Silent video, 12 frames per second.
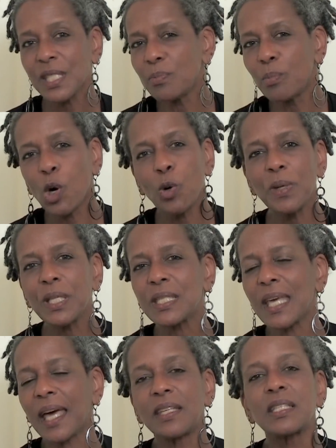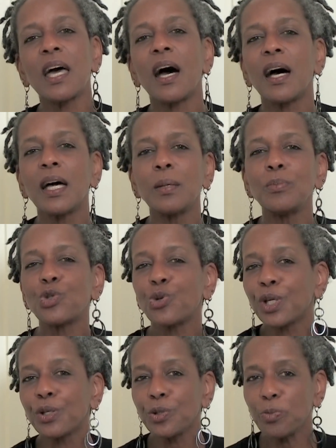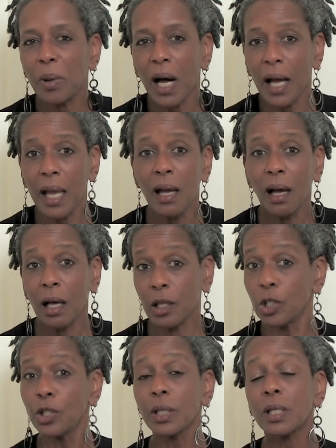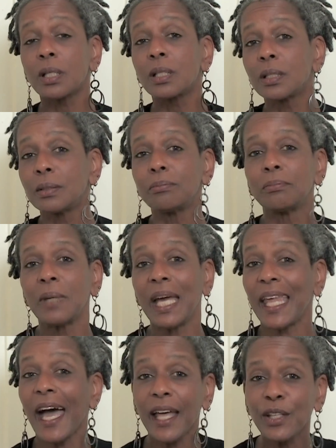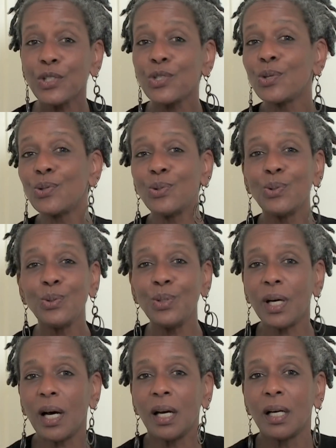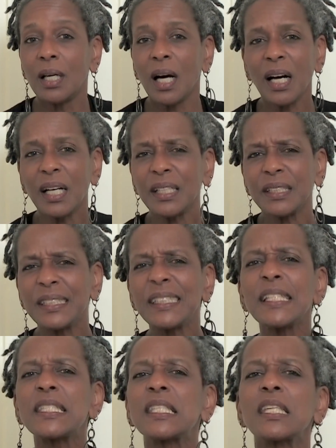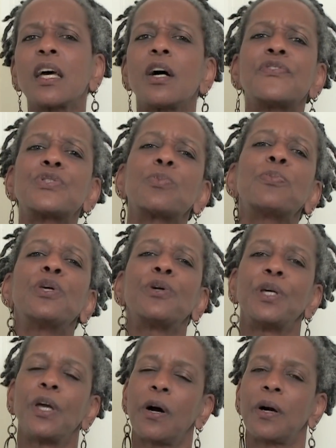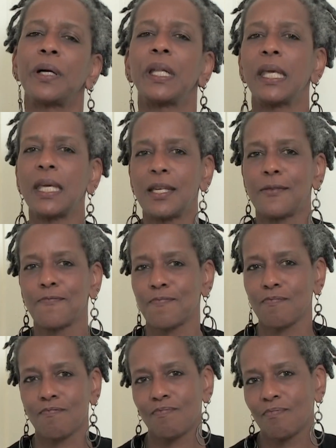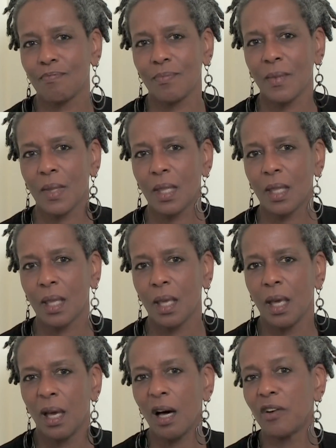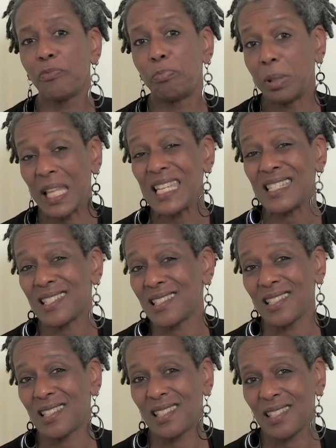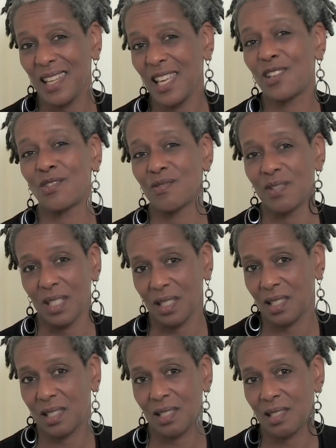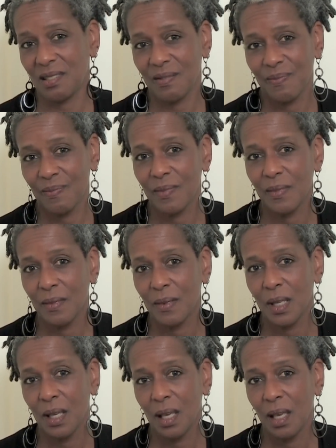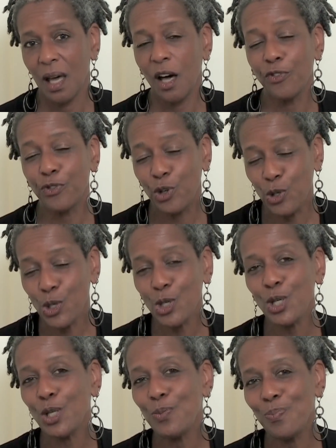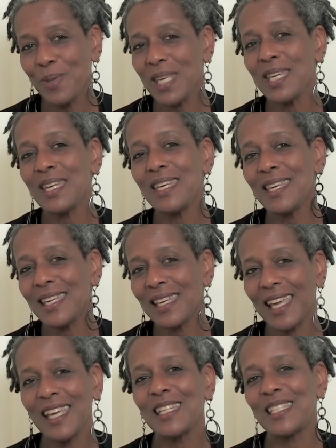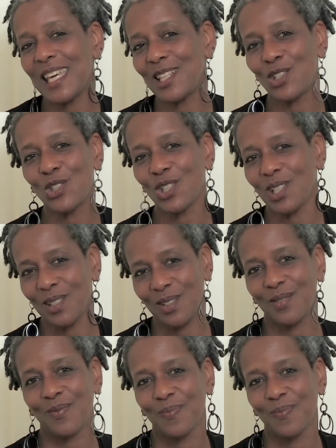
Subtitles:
in moments at a time, triggered by a look, an attitude, a sensing of superiority, of blatant ignorance, of good-meaning intention,